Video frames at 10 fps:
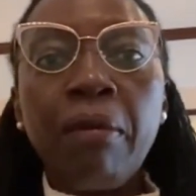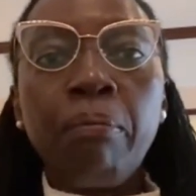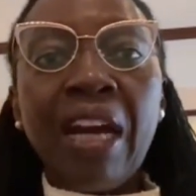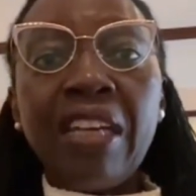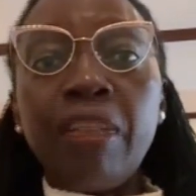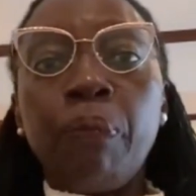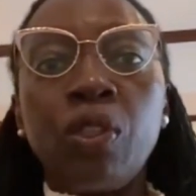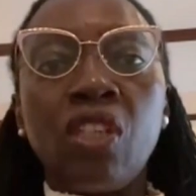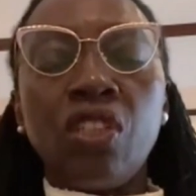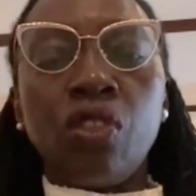My
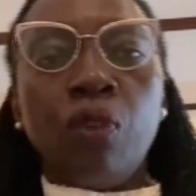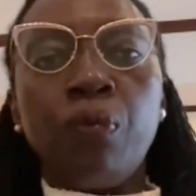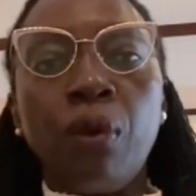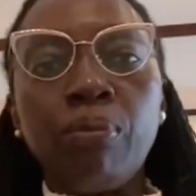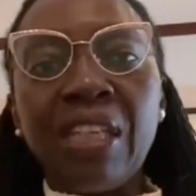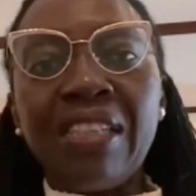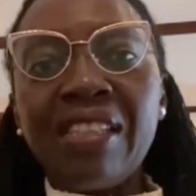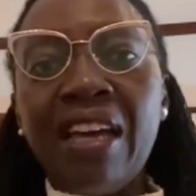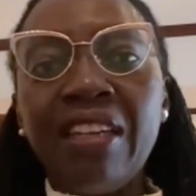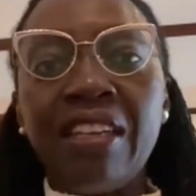deportation from
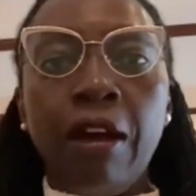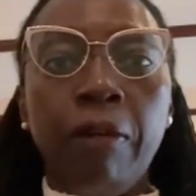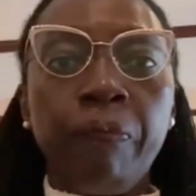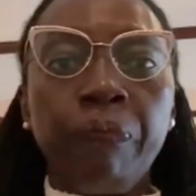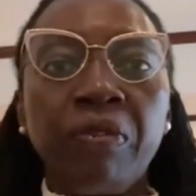Tanzania,